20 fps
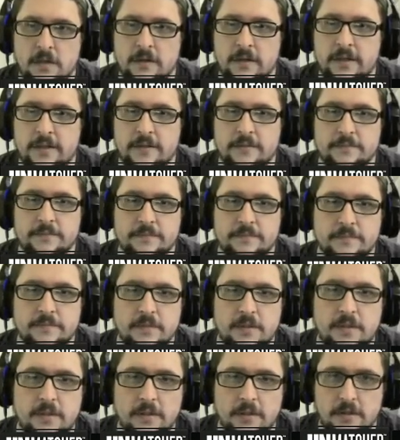All right.
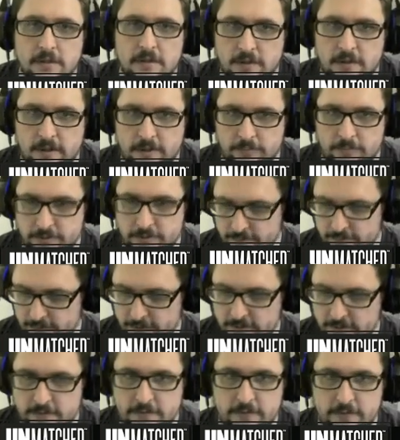I will
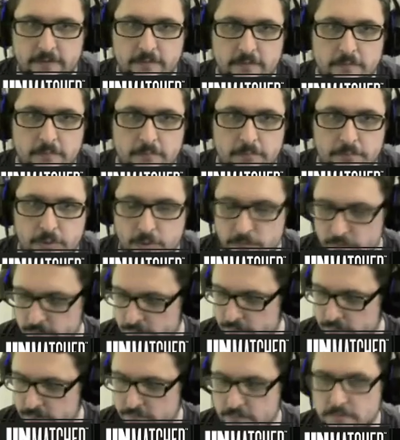defend.
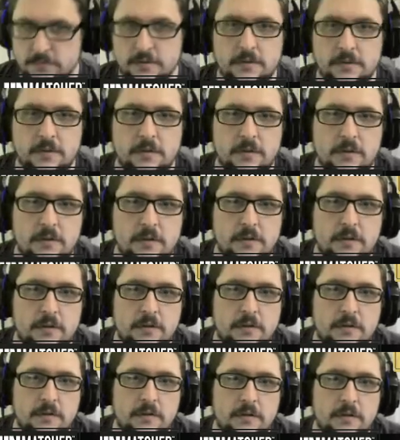Boom.
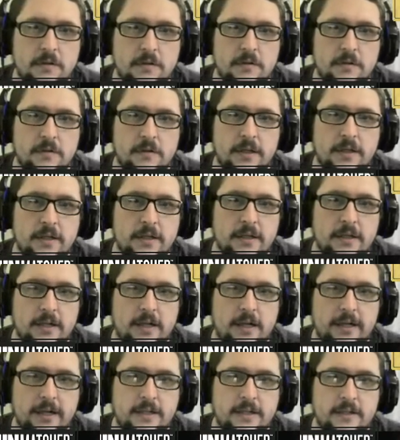All right, and
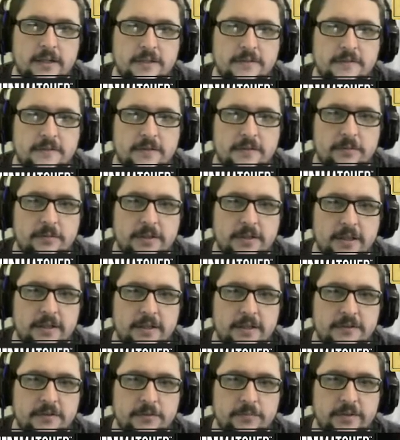I cannot see what
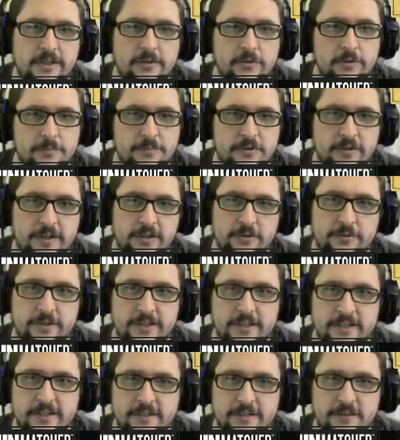that's a regroup, so I know
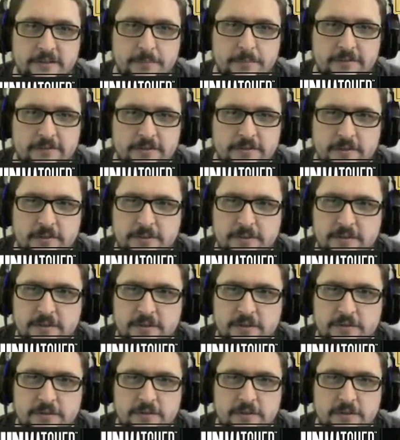what it is. But for some
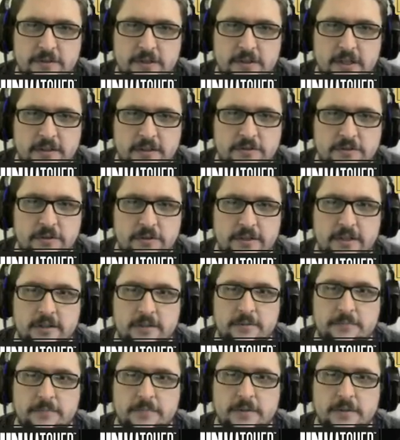reason, those are not showing
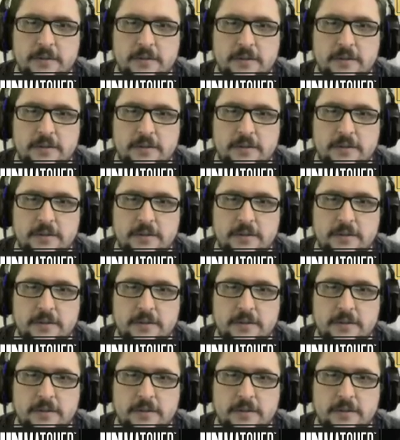up.